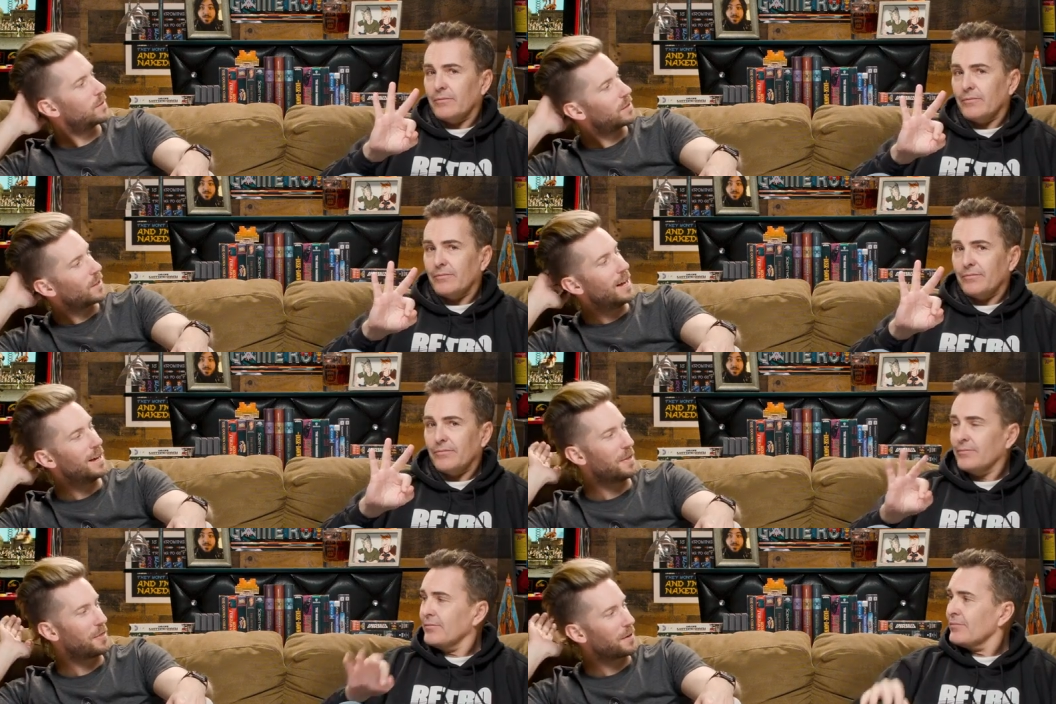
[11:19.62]
Speaker 1: So,
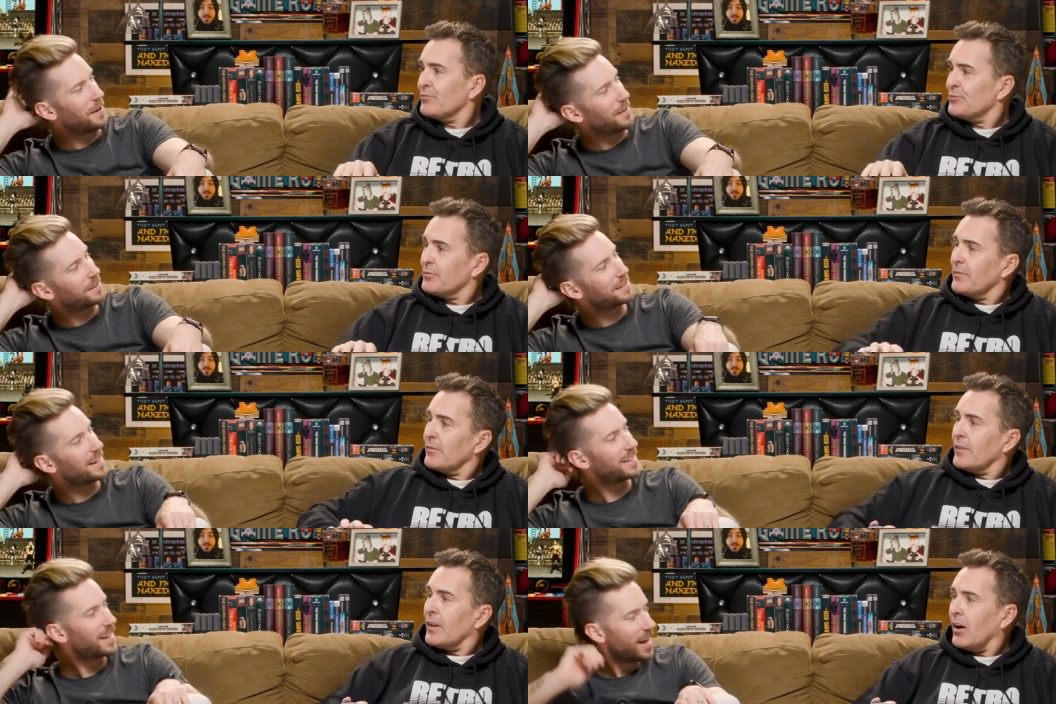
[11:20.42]
three of those
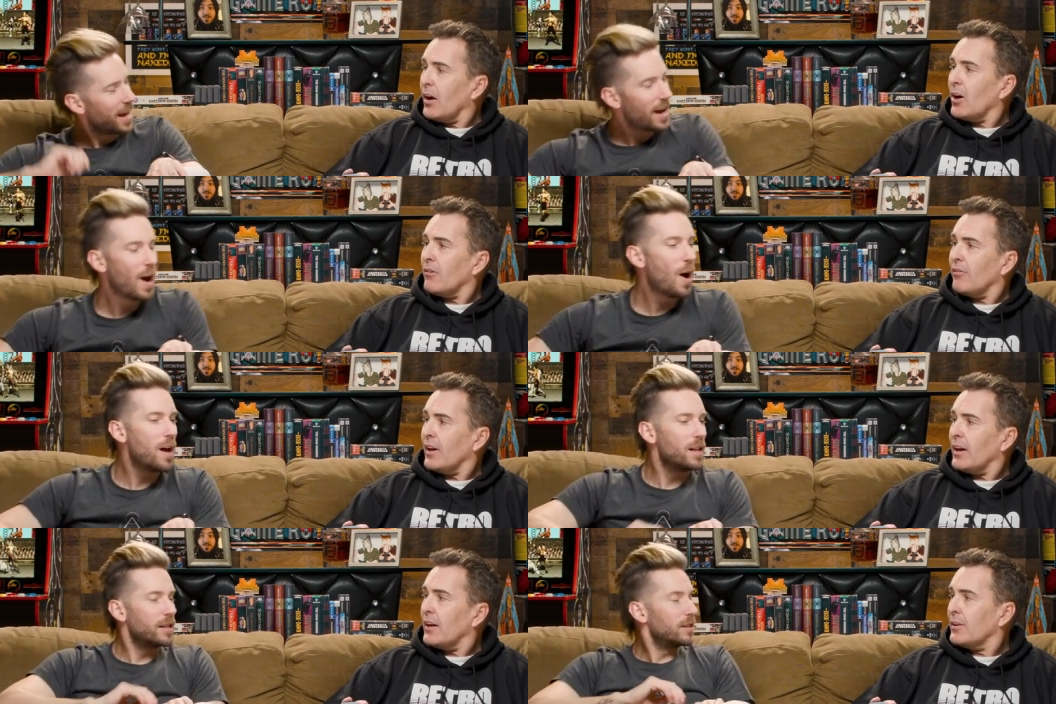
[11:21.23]
guys. They're hard to
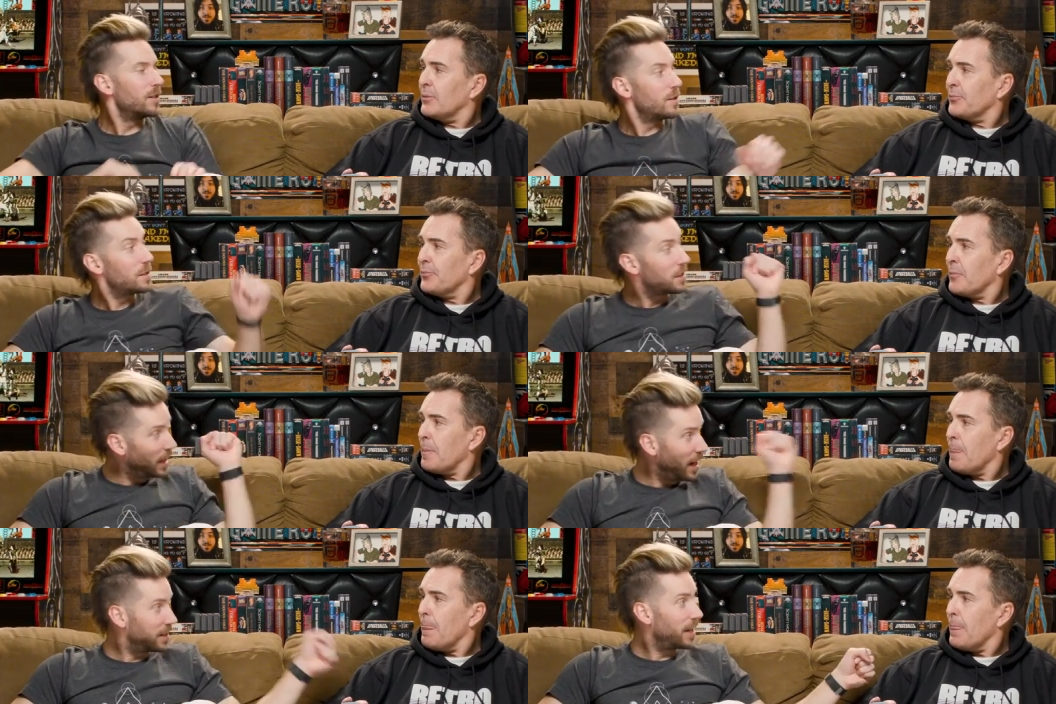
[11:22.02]
find. This is the
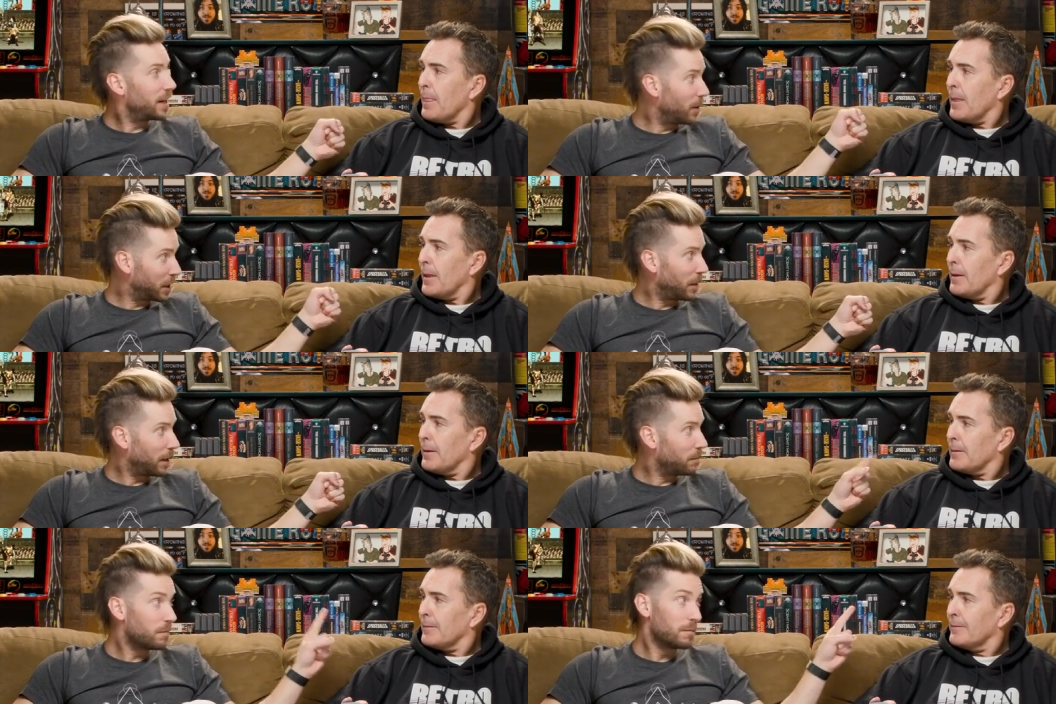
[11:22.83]
last Teddy Ruxpin.